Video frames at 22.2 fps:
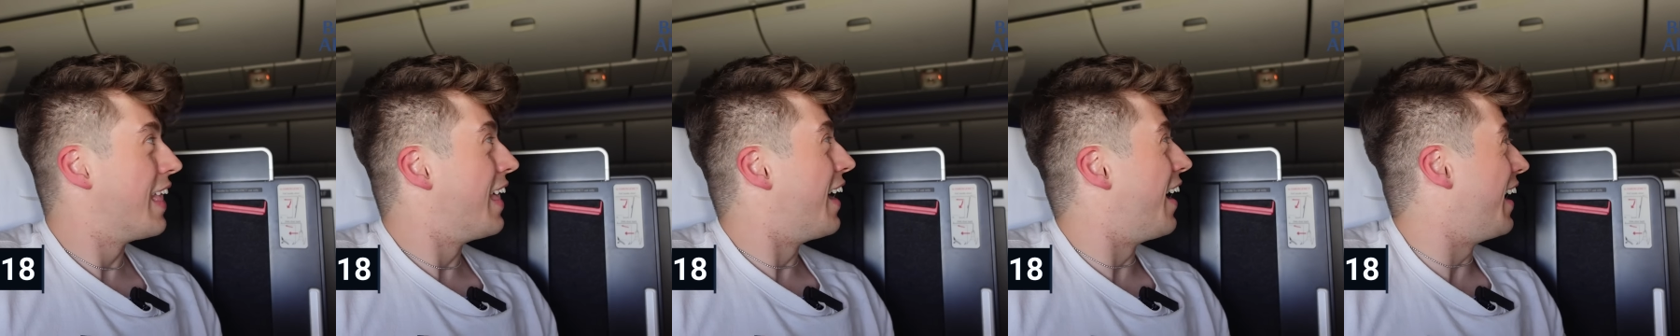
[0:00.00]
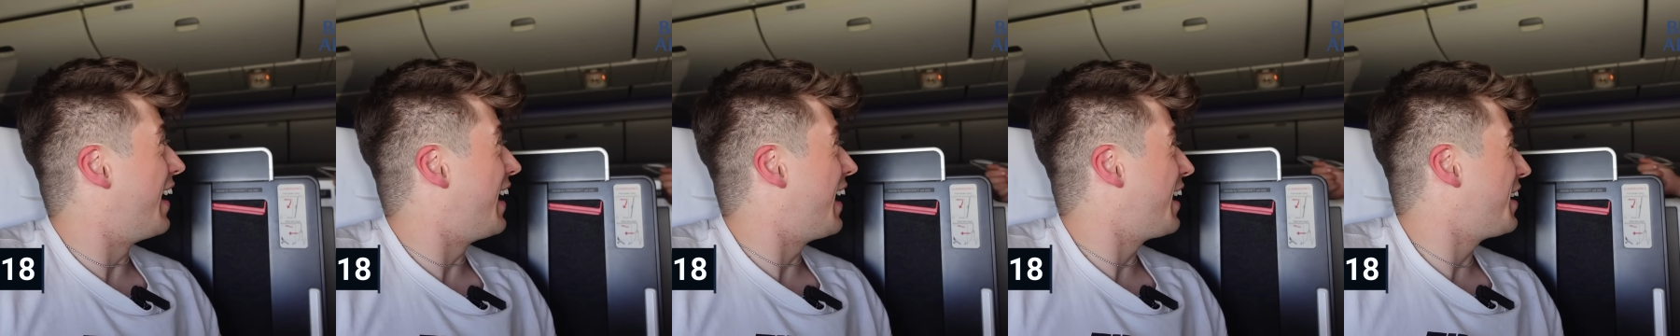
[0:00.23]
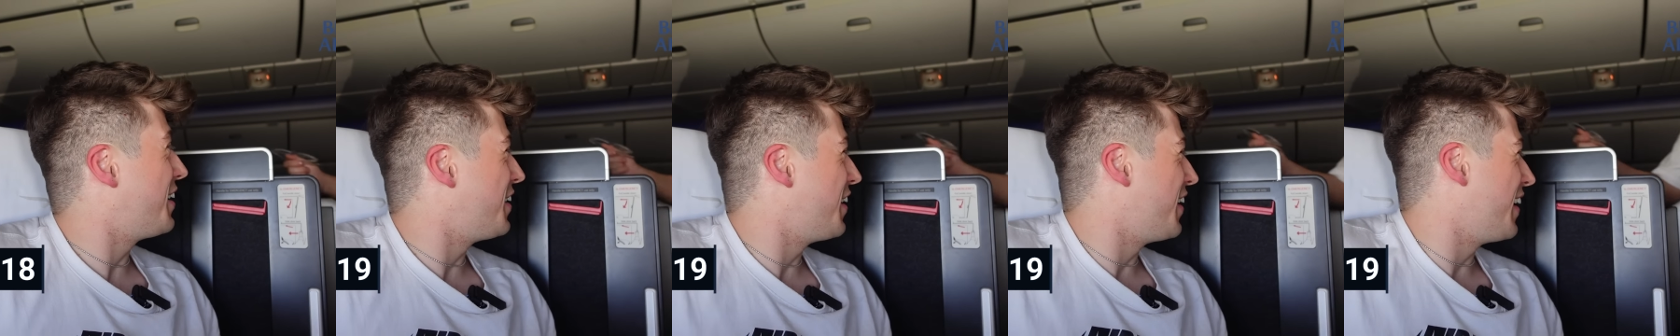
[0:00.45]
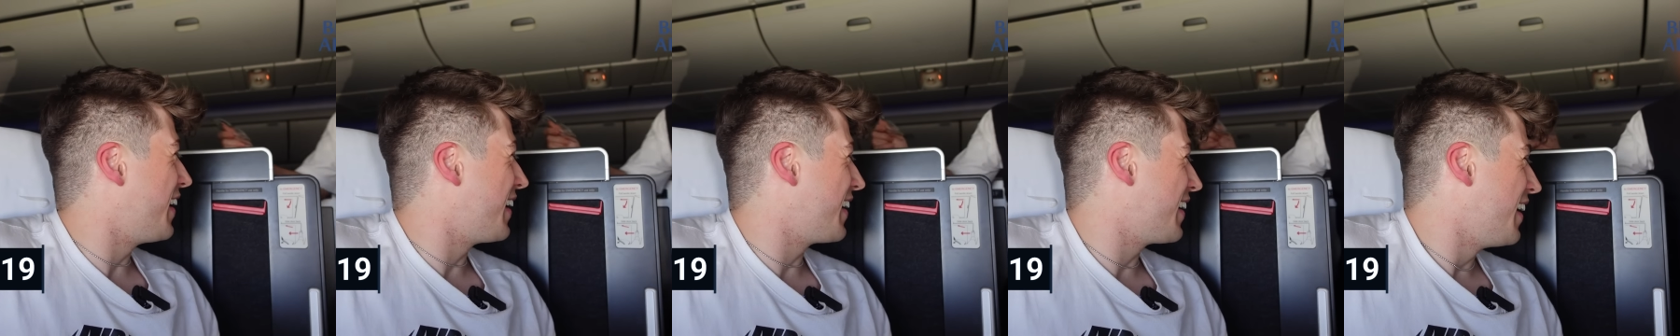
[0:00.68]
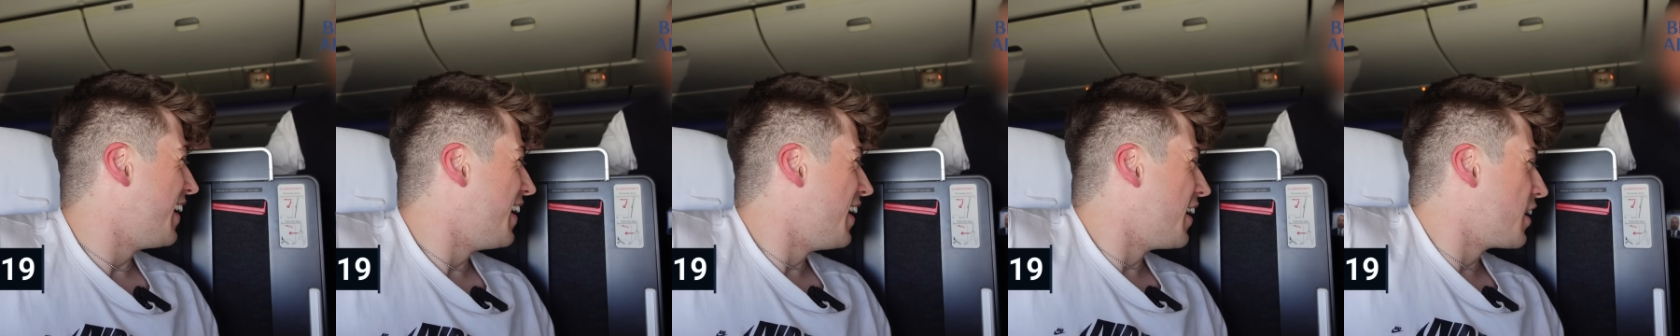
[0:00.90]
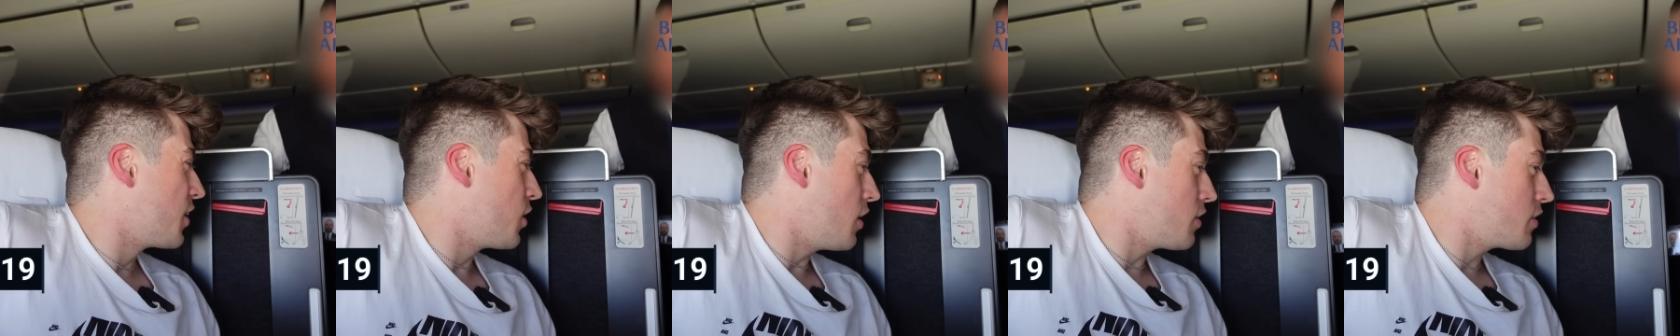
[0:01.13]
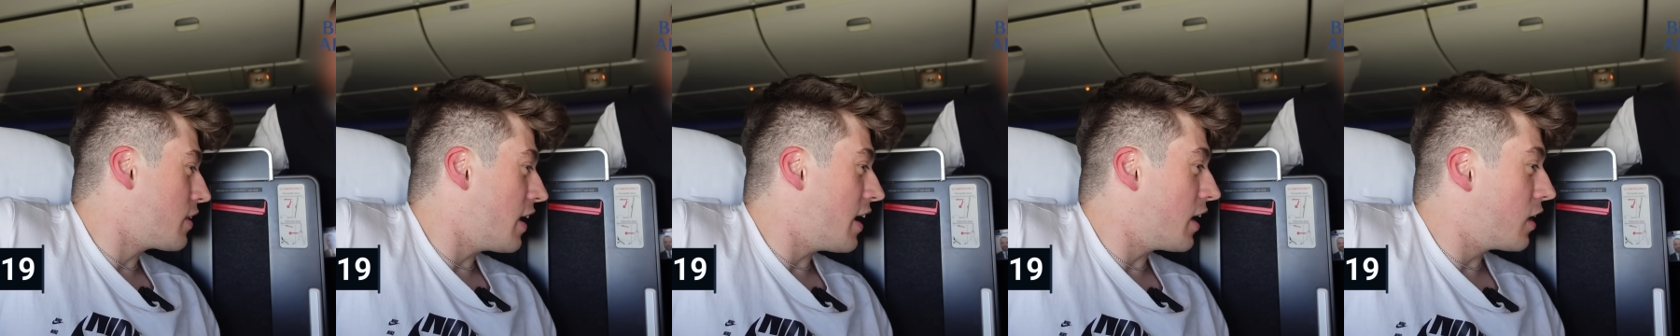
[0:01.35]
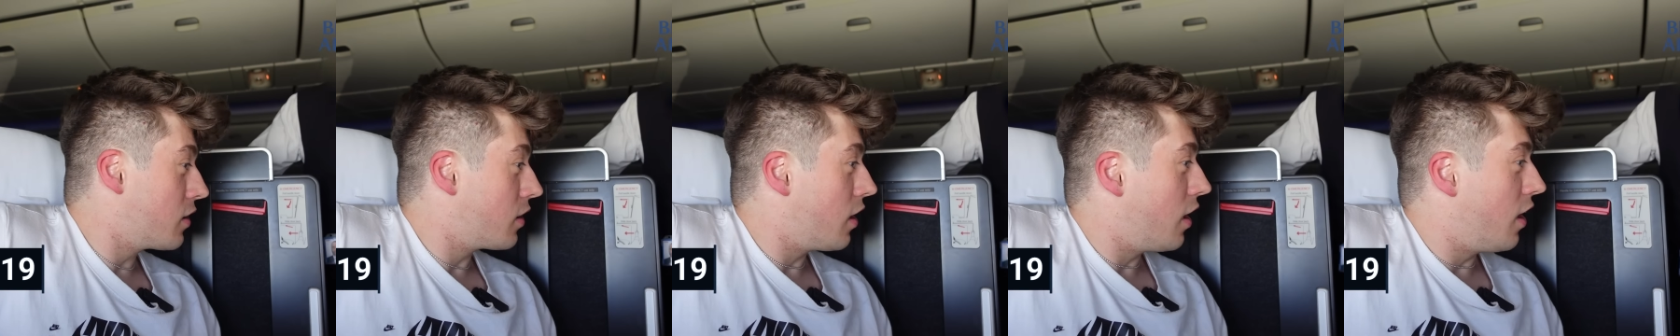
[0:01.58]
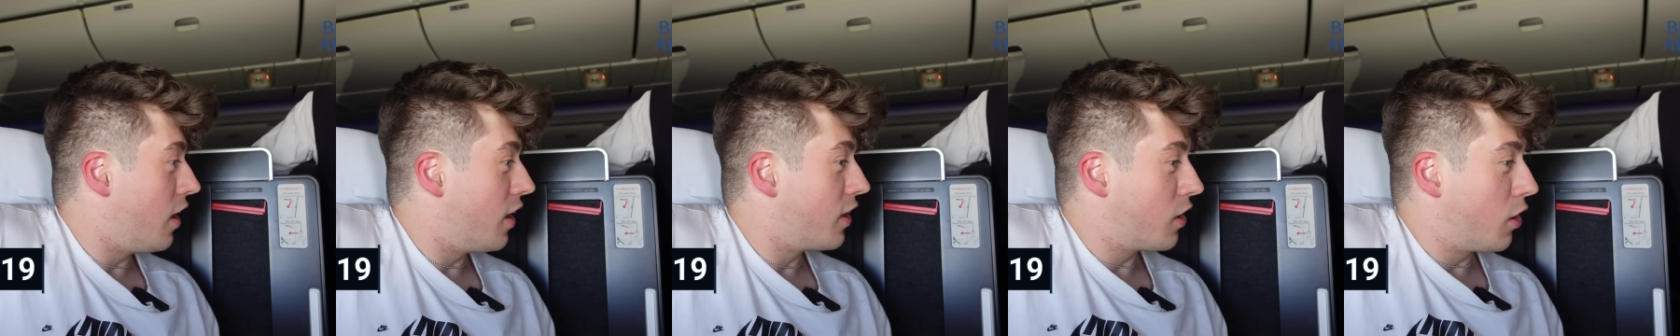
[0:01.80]
Hi, how you doing? Can I just get
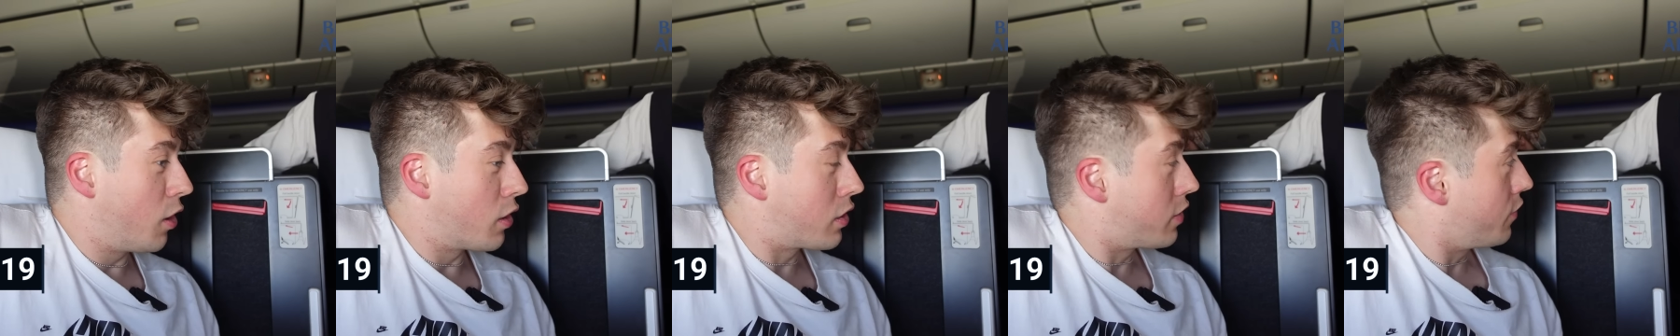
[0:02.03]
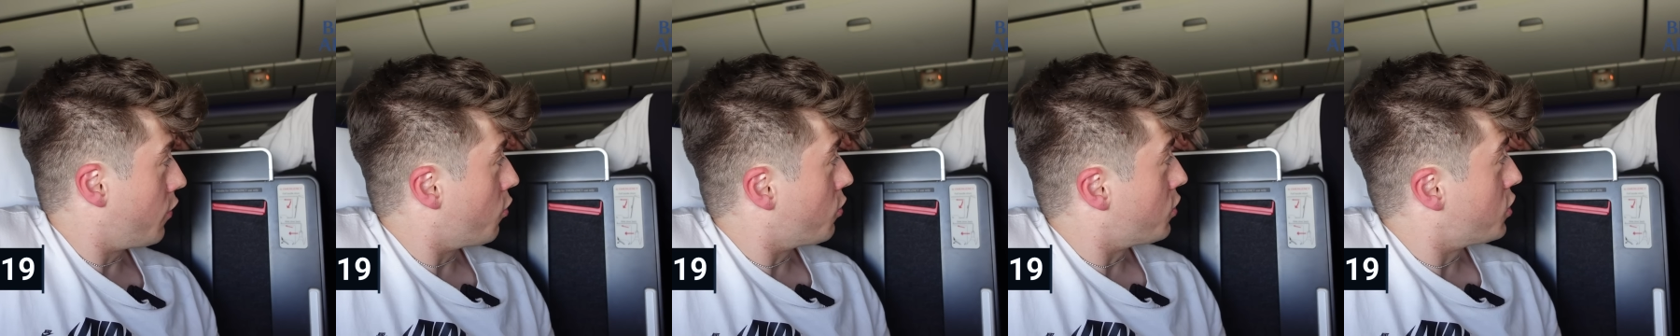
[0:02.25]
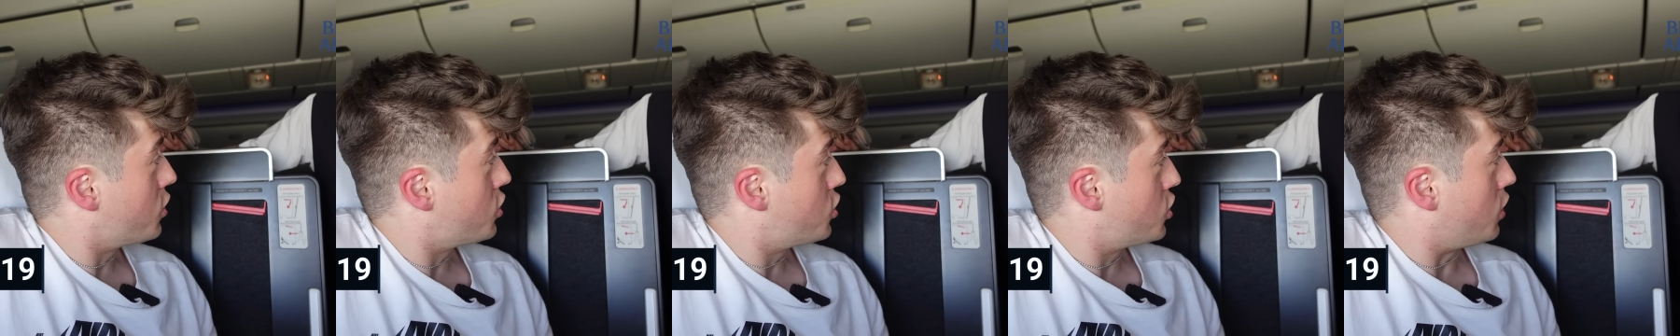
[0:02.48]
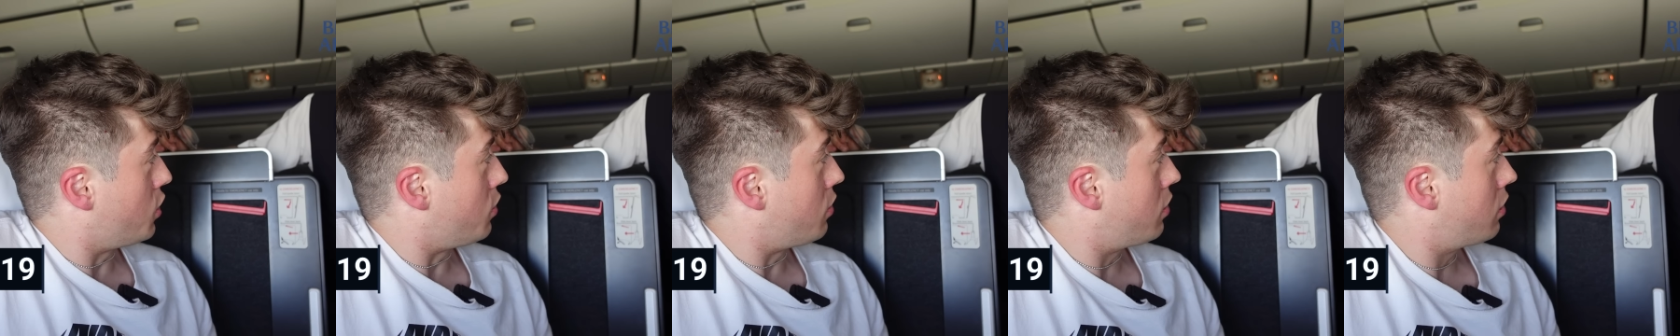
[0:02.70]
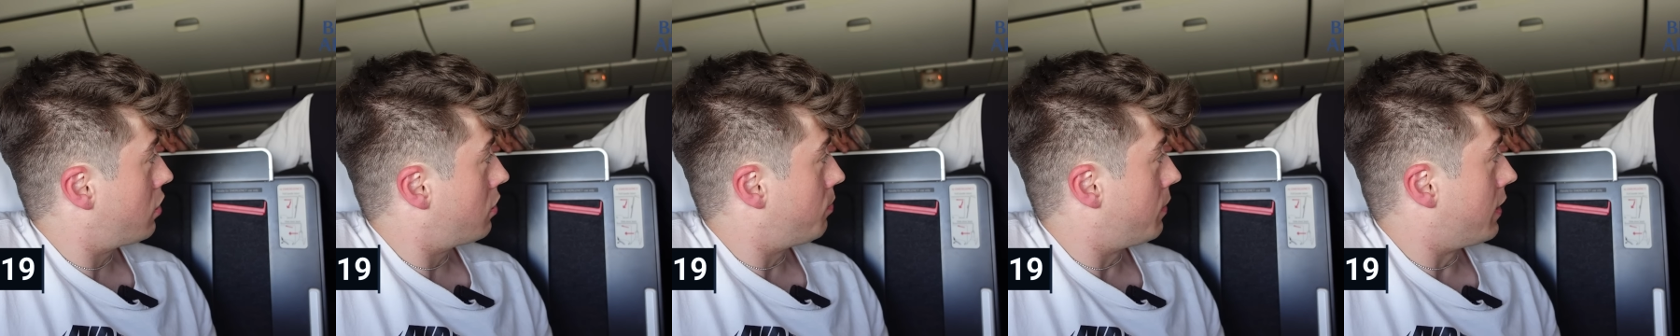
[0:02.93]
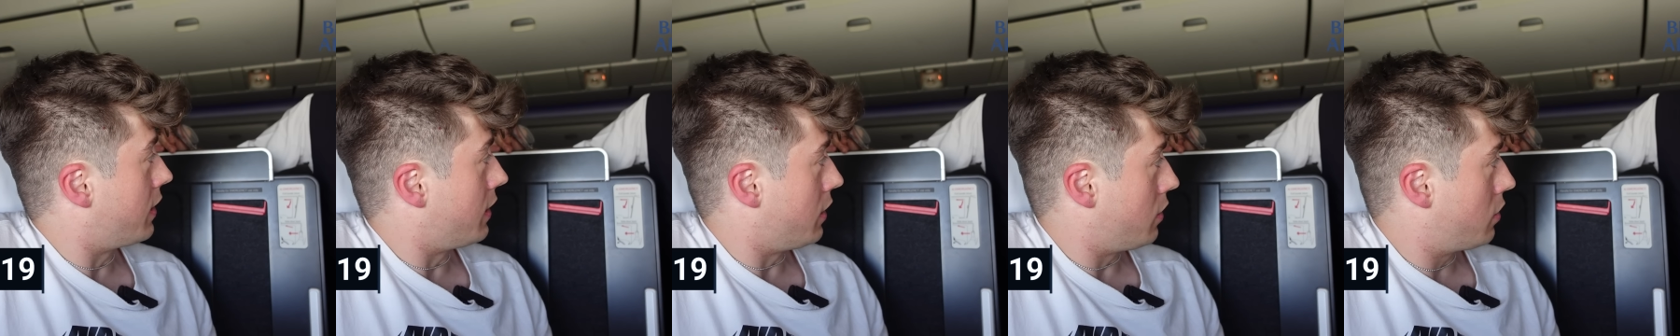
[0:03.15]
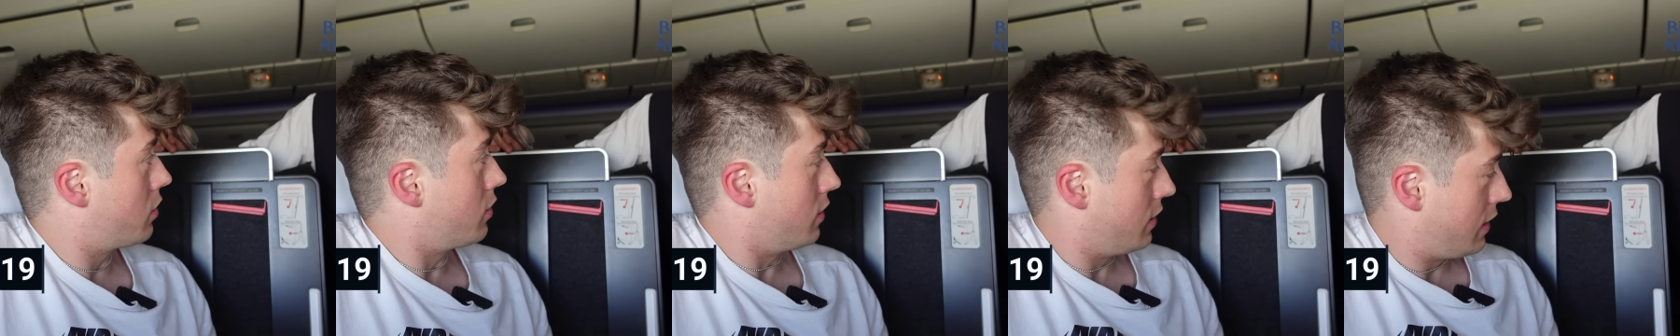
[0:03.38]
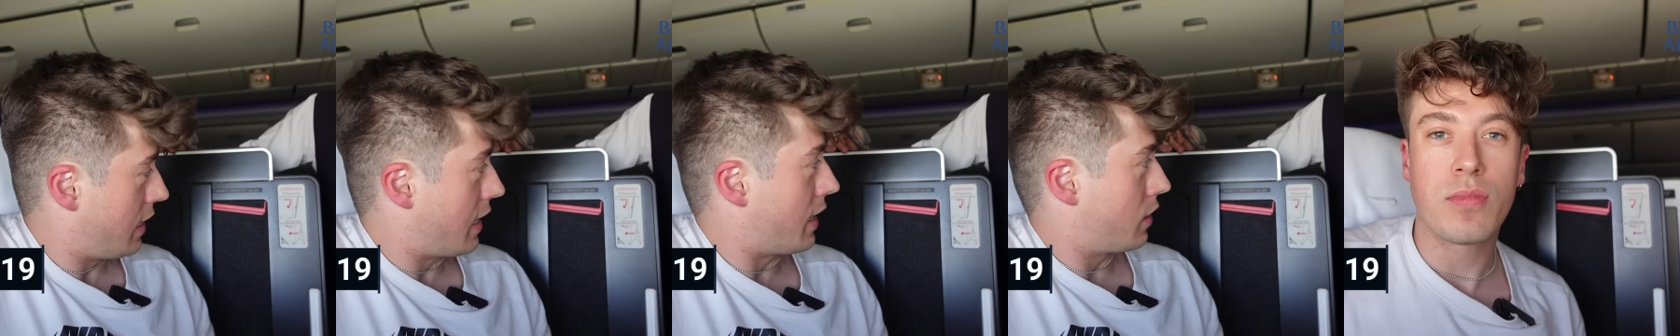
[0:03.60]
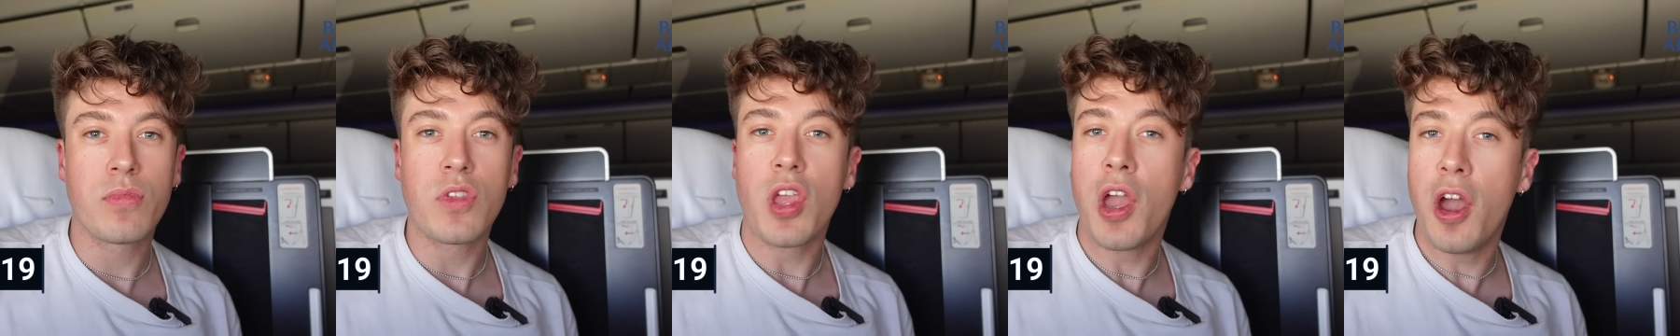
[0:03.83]
a glass of orange juice, please?
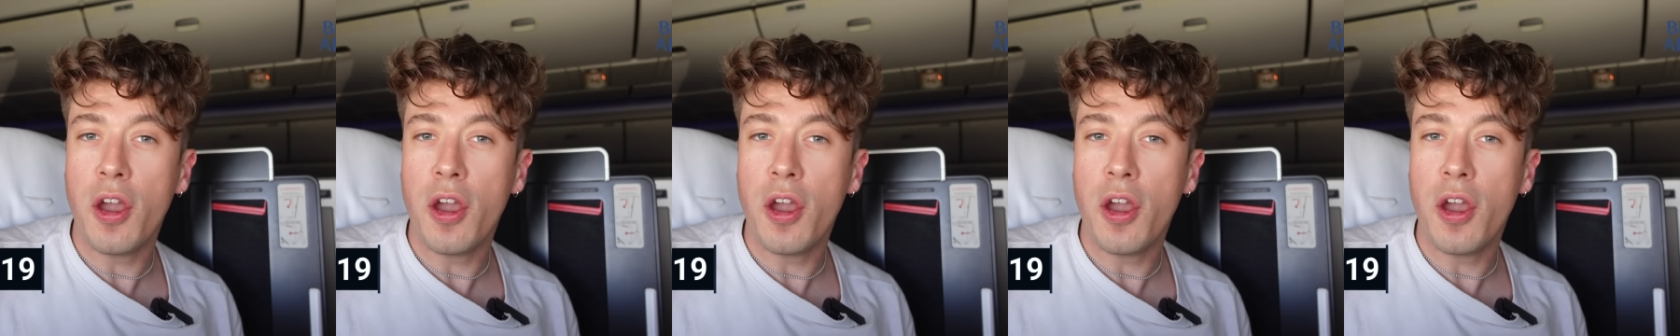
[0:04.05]
Yeah.